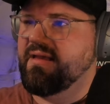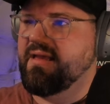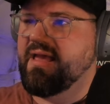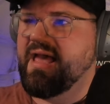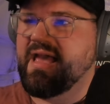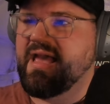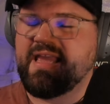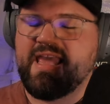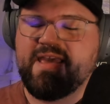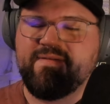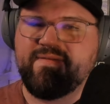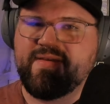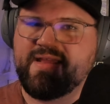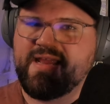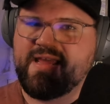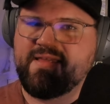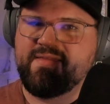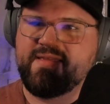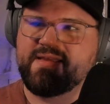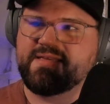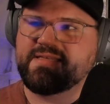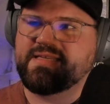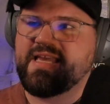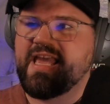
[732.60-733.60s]
given
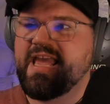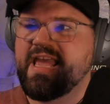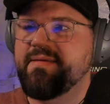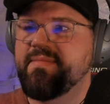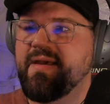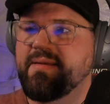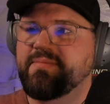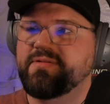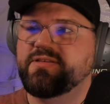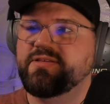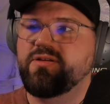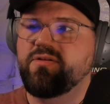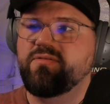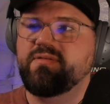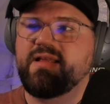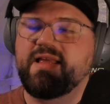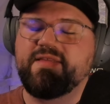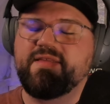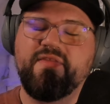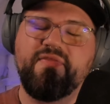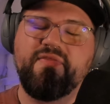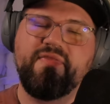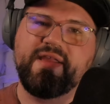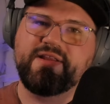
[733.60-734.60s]
in this game. I'm so
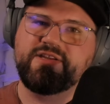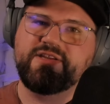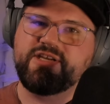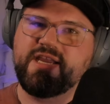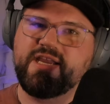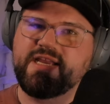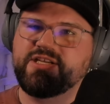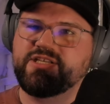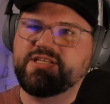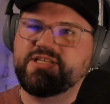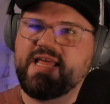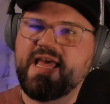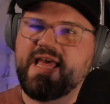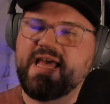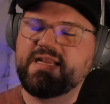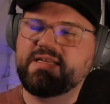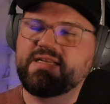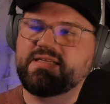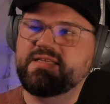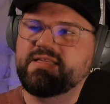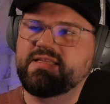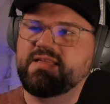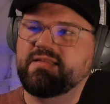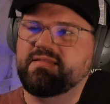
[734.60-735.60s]
glad that they changed
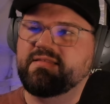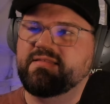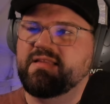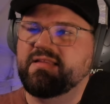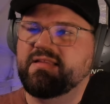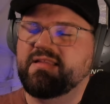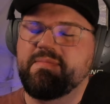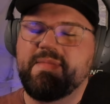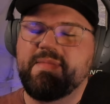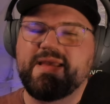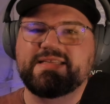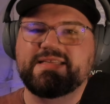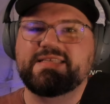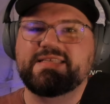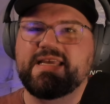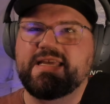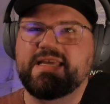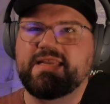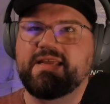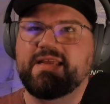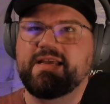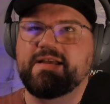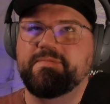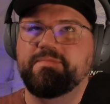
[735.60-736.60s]
that to the limits
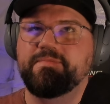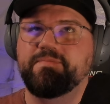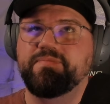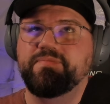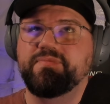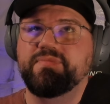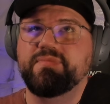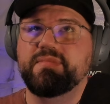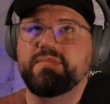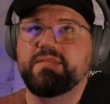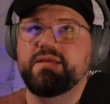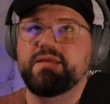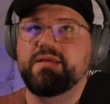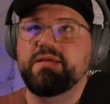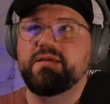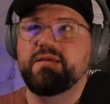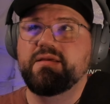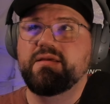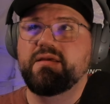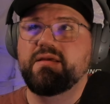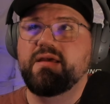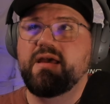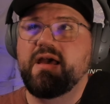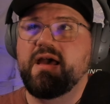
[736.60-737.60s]
in the
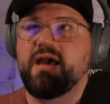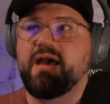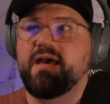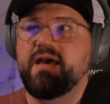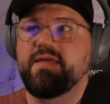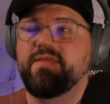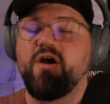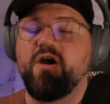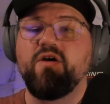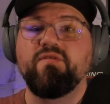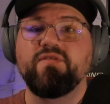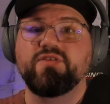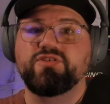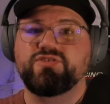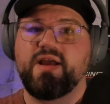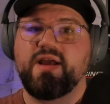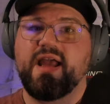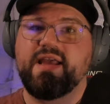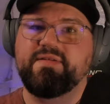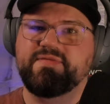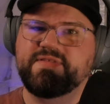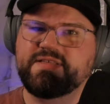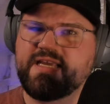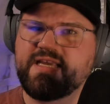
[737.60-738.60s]

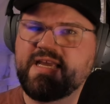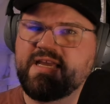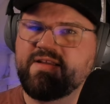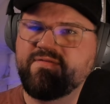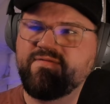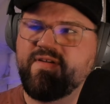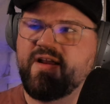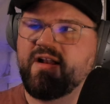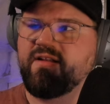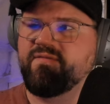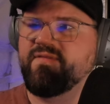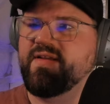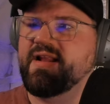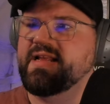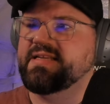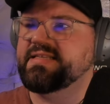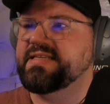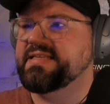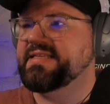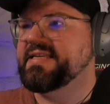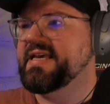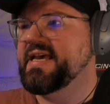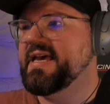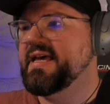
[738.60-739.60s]
overdrives in Final
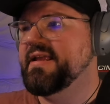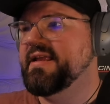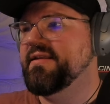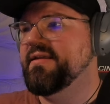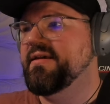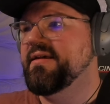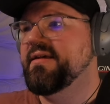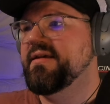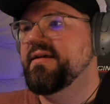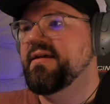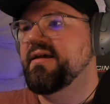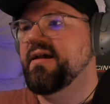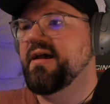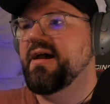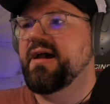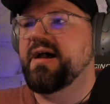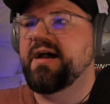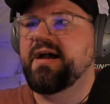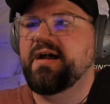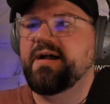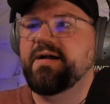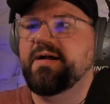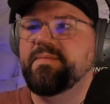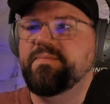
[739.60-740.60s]
Fantasy X.
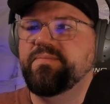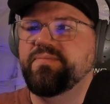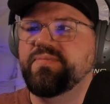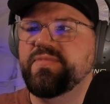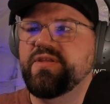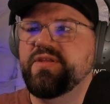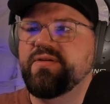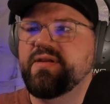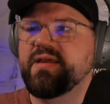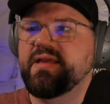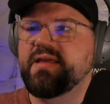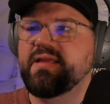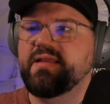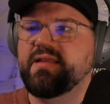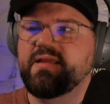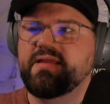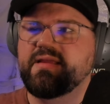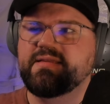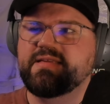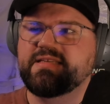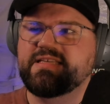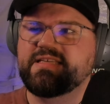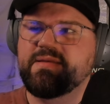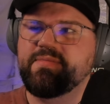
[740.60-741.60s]
You can
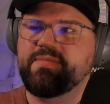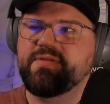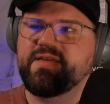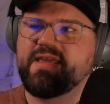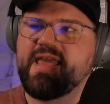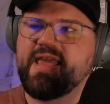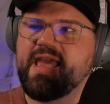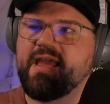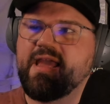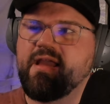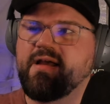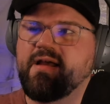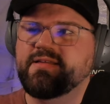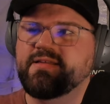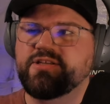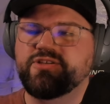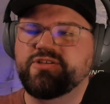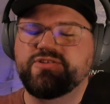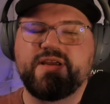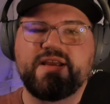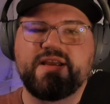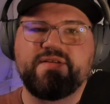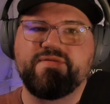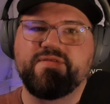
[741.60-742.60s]
disable the can't
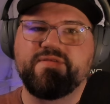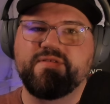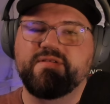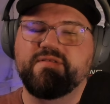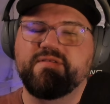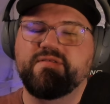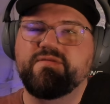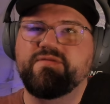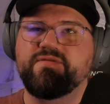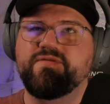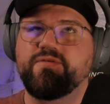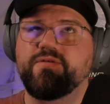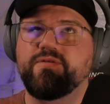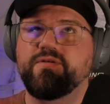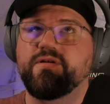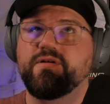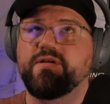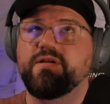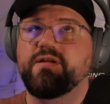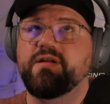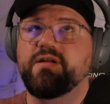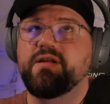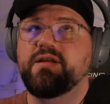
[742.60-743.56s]
concentrate for